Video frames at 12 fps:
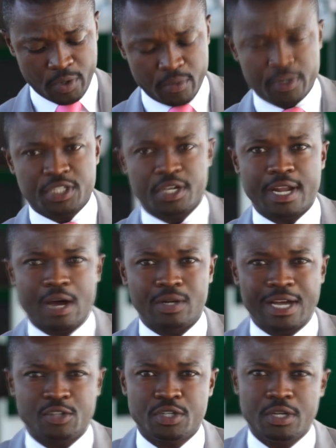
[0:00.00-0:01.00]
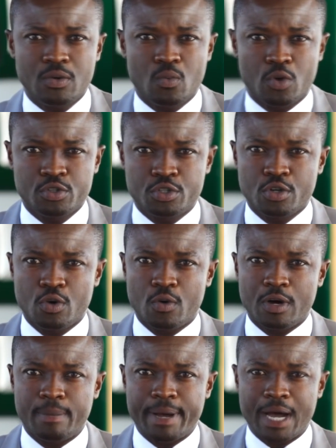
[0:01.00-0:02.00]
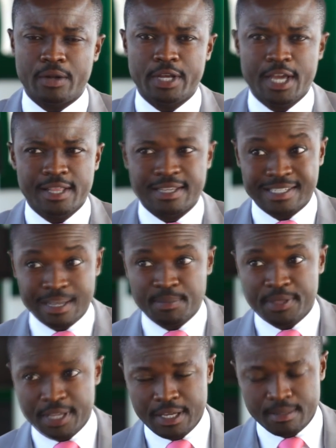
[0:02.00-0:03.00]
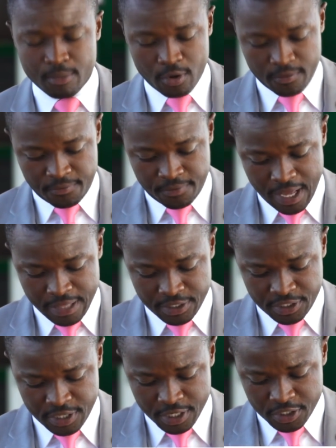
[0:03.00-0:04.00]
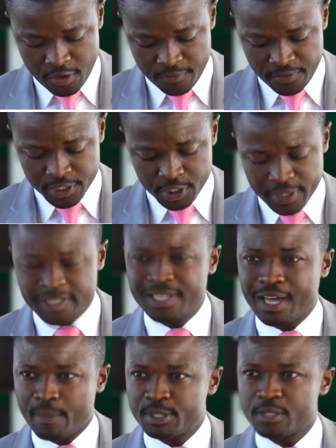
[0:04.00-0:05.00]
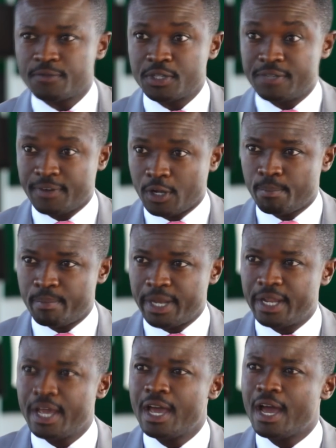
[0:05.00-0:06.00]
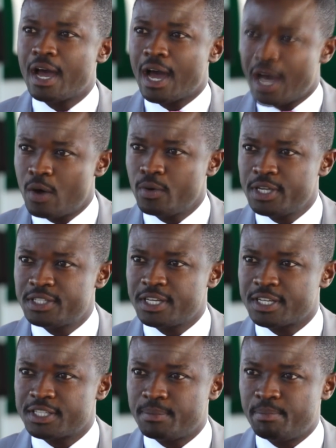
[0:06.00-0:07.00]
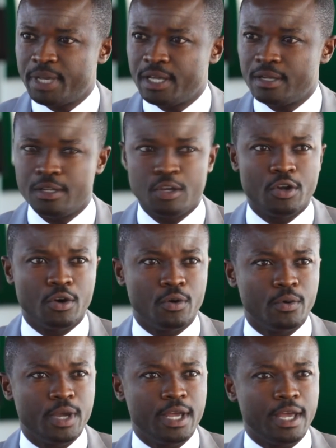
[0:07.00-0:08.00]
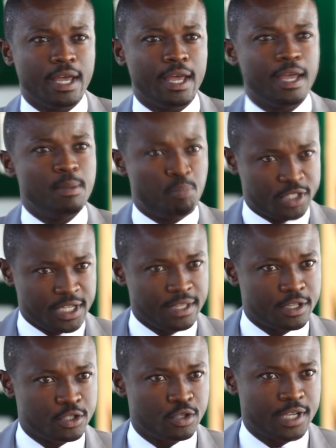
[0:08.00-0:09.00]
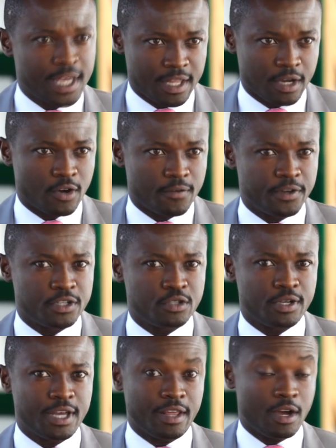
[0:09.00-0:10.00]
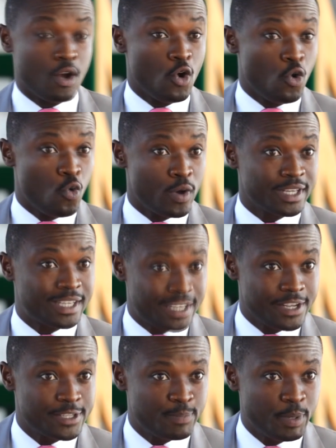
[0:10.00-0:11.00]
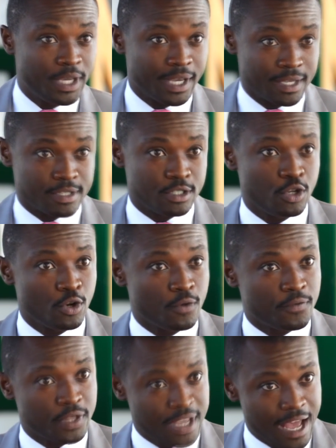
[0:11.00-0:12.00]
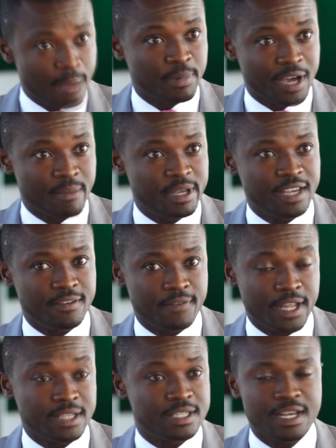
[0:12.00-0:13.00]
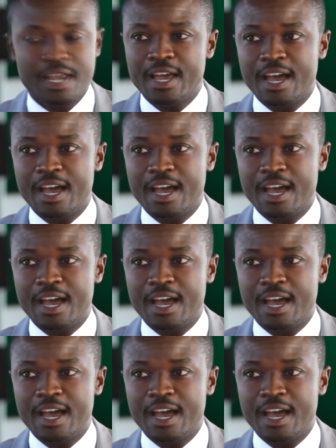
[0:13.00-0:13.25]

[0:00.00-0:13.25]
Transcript: When we return, I would actually want to know about the sub-theme of this year's conference, creating capital for development. How easy has it been, in putting this together, conference together? Who are the key speakers, for the upcoming event?